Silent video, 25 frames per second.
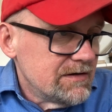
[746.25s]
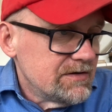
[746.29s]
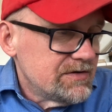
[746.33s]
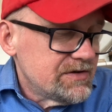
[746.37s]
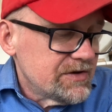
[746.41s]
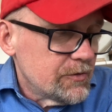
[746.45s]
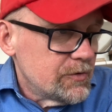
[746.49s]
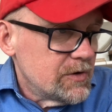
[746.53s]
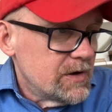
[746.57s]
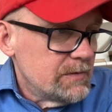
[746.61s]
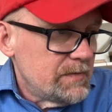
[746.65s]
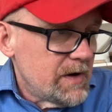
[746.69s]

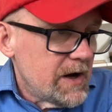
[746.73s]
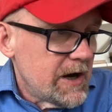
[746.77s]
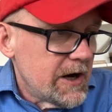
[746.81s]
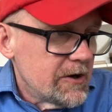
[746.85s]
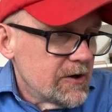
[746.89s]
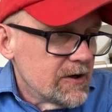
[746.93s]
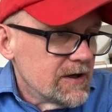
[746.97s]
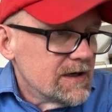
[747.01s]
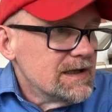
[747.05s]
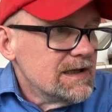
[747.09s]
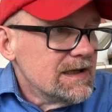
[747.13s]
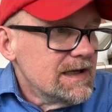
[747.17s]
so
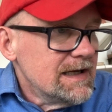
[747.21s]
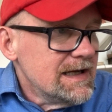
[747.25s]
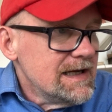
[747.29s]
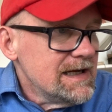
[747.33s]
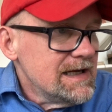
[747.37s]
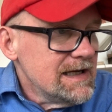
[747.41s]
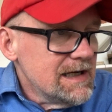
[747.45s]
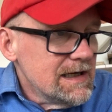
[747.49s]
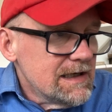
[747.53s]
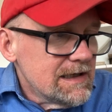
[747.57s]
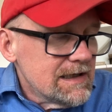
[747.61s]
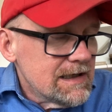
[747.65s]

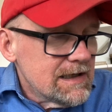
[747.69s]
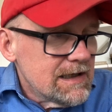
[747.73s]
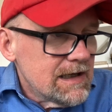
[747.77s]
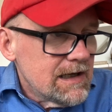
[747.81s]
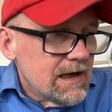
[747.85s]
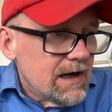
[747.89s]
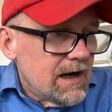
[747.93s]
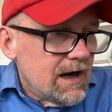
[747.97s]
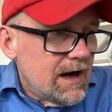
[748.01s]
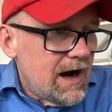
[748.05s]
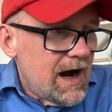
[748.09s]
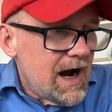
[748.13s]
apparently,
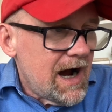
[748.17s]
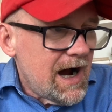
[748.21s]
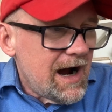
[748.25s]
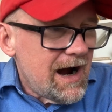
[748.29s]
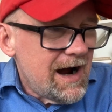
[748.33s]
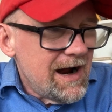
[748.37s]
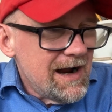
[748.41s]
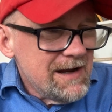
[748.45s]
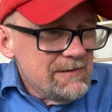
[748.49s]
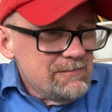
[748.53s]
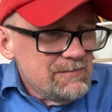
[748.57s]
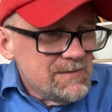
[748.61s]

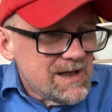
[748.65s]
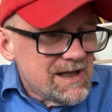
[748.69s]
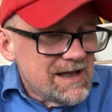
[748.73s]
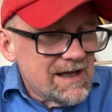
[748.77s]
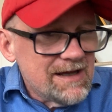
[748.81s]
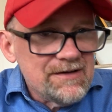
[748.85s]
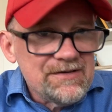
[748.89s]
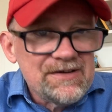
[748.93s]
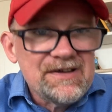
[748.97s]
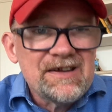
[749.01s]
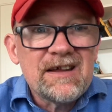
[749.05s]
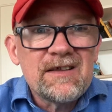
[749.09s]
I'm
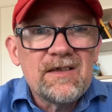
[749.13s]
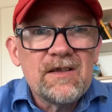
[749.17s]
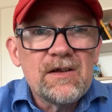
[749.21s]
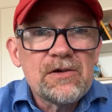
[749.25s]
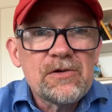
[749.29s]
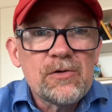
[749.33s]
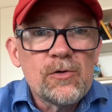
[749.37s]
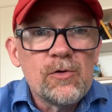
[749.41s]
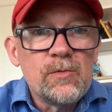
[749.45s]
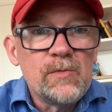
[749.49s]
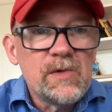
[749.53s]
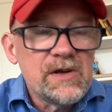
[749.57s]
guessing
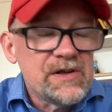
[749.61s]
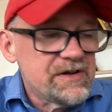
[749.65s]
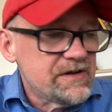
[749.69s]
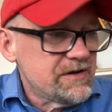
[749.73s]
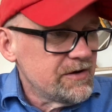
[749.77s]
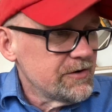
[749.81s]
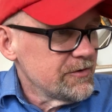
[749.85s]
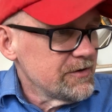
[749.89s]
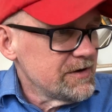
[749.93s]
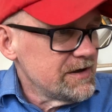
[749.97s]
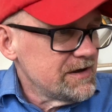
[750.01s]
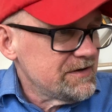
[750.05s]
this whole
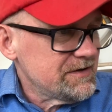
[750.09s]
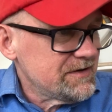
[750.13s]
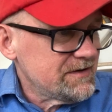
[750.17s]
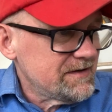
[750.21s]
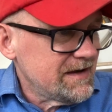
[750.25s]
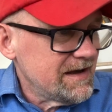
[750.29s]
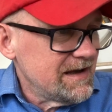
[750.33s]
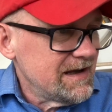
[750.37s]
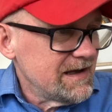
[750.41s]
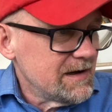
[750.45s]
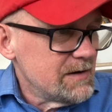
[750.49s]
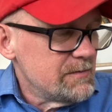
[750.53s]
mysterious
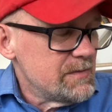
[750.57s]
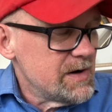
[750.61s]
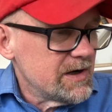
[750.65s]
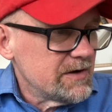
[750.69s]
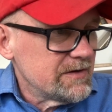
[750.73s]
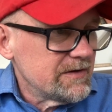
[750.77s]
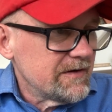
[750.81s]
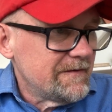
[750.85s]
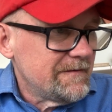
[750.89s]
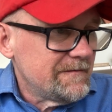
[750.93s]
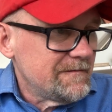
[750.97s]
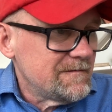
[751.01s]
thing
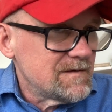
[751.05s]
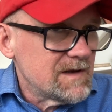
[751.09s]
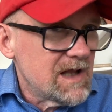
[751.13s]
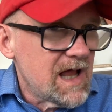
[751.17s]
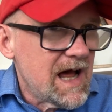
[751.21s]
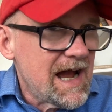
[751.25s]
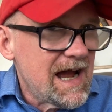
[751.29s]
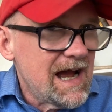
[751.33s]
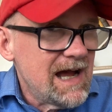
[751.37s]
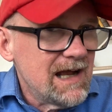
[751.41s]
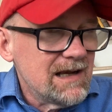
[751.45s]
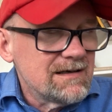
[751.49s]
about the
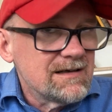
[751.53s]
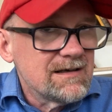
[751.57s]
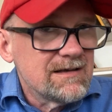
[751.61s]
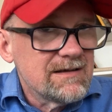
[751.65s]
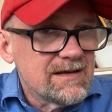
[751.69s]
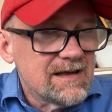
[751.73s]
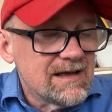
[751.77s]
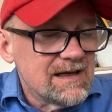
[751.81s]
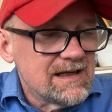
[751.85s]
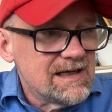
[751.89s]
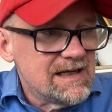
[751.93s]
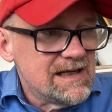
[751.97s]
flat
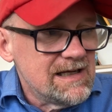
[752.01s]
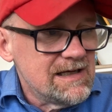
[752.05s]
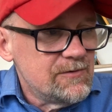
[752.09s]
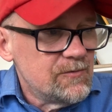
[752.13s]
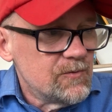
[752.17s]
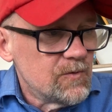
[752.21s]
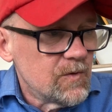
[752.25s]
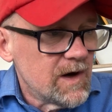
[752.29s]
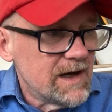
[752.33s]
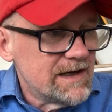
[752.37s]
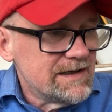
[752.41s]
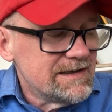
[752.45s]
that he'd
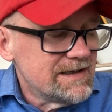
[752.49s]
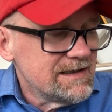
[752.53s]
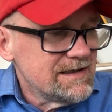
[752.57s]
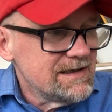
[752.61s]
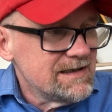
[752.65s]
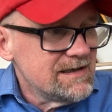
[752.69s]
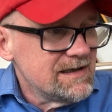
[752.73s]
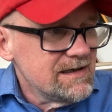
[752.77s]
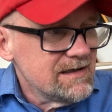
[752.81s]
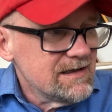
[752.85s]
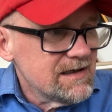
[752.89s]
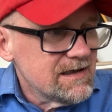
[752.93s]

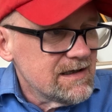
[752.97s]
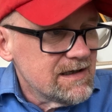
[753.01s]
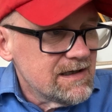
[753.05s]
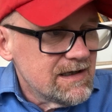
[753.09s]
rented,